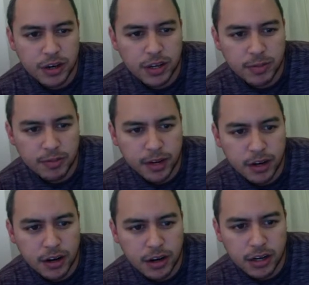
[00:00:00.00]
at my
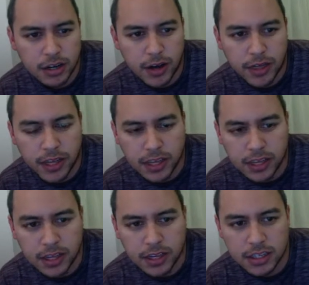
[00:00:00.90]
guard. You know, I think
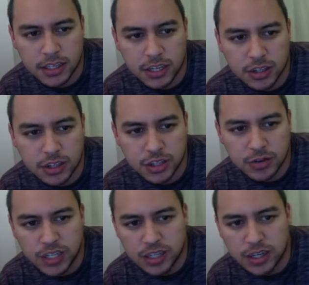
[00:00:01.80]
he is in a good
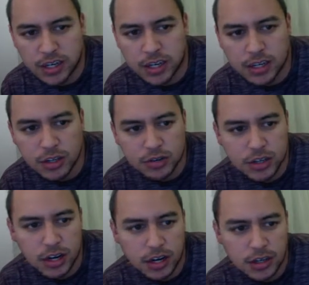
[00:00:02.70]
situation in
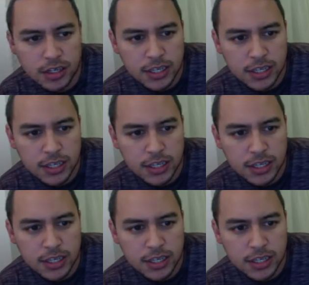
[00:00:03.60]
Utah.